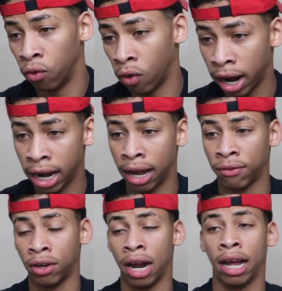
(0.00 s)
right
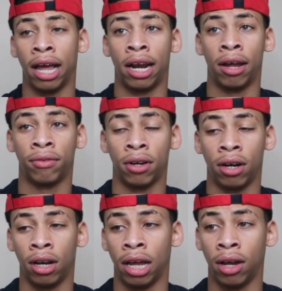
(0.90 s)
after I got after her,
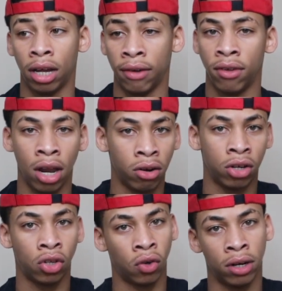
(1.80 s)
like if y'all know the
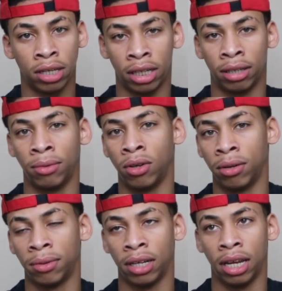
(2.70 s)
story time, you know
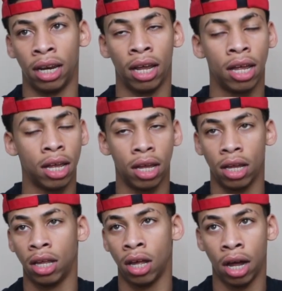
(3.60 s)
what I'm saying,
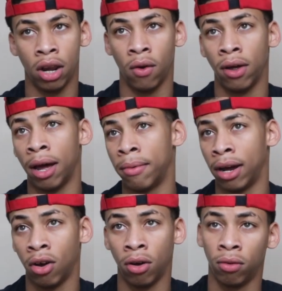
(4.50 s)
y'all know it. I'm
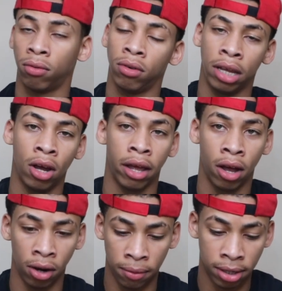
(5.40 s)
not going to get
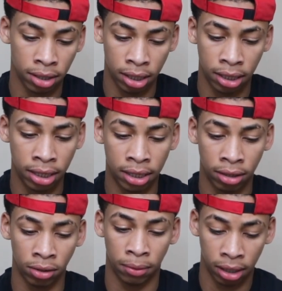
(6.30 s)
all the way into
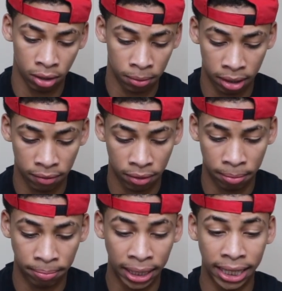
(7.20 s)
details with it or whatever,
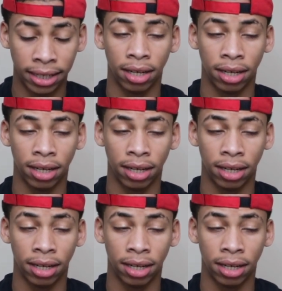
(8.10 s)
but